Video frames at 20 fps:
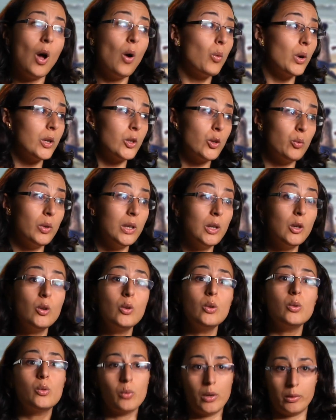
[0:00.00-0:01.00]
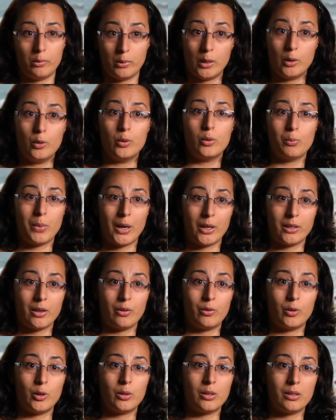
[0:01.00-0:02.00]
what do we lose when we lose
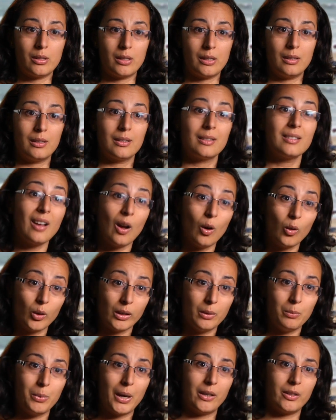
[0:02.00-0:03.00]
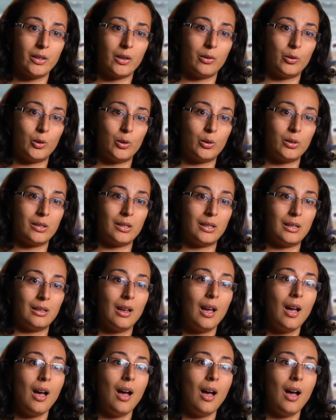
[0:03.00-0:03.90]
biodiversity? It's not only biodiversity.